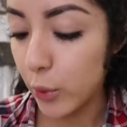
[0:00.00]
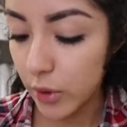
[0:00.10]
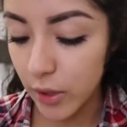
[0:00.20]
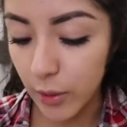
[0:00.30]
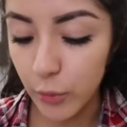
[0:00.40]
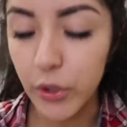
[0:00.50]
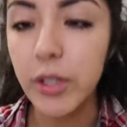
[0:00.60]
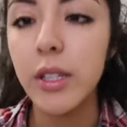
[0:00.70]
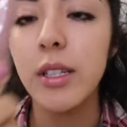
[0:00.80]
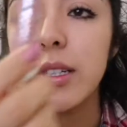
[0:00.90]
I'm
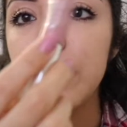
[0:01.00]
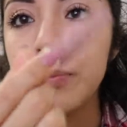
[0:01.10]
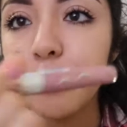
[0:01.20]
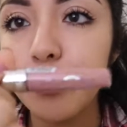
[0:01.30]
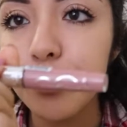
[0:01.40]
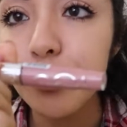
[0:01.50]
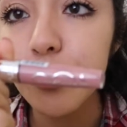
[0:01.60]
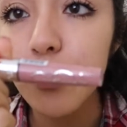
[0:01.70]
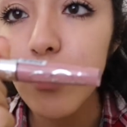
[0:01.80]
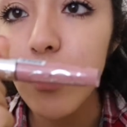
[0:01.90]
wearing the
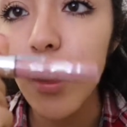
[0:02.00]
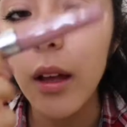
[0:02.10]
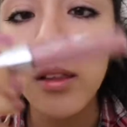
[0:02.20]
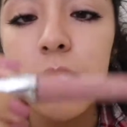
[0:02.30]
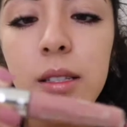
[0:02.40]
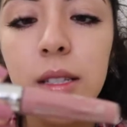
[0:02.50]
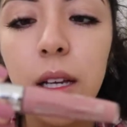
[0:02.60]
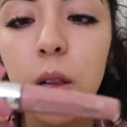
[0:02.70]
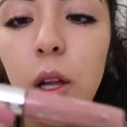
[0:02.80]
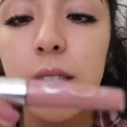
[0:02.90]

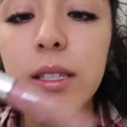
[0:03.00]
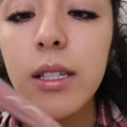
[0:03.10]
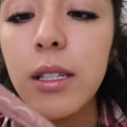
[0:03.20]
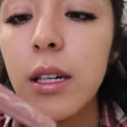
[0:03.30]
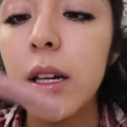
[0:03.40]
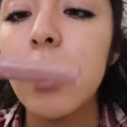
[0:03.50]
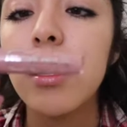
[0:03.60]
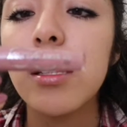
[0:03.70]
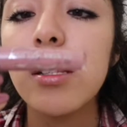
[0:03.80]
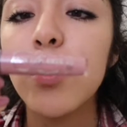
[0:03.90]
Stay Glossy.
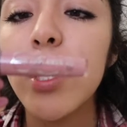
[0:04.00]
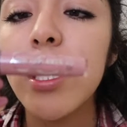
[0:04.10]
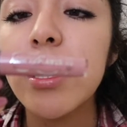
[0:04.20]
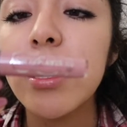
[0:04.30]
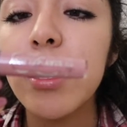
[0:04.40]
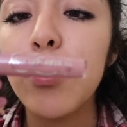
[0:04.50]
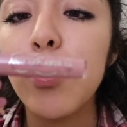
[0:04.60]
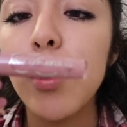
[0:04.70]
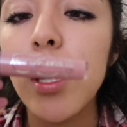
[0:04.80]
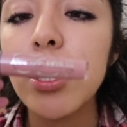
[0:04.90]
This one is in
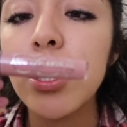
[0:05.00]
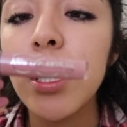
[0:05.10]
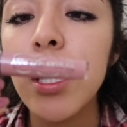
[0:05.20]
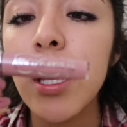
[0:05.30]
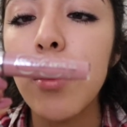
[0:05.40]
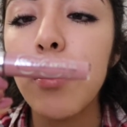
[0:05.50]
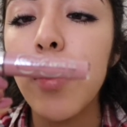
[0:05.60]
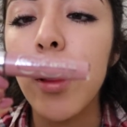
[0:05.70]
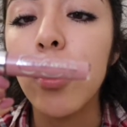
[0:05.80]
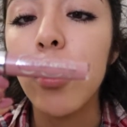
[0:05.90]
Blushing
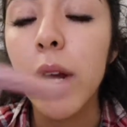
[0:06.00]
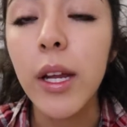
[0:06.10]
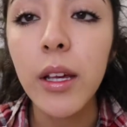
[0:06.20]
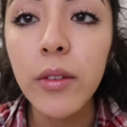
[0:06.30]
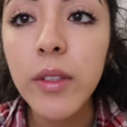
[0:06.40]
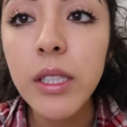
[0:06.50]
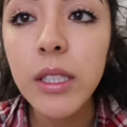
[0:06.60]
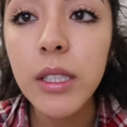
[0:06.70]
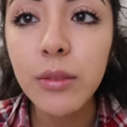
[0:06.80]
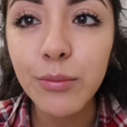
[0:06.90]

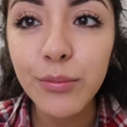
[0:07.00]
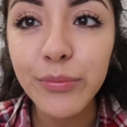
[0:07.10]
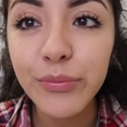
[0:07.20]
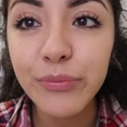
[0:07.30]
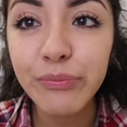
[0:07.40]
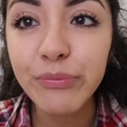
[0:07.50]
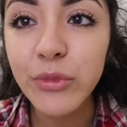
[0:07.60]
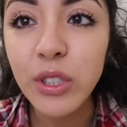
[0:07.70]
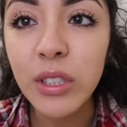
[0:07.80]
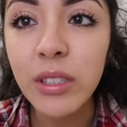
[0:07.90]
Belgraves.
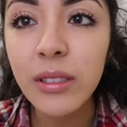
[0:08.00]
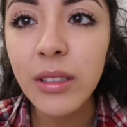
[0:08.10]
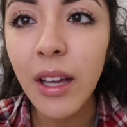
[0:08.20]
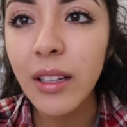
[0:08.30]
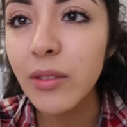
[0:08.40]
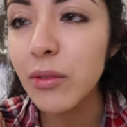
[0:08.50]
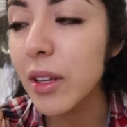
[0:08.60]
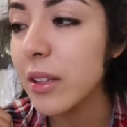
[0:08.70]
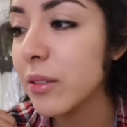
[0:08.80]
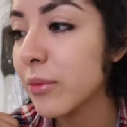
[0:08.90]
Just kind of like,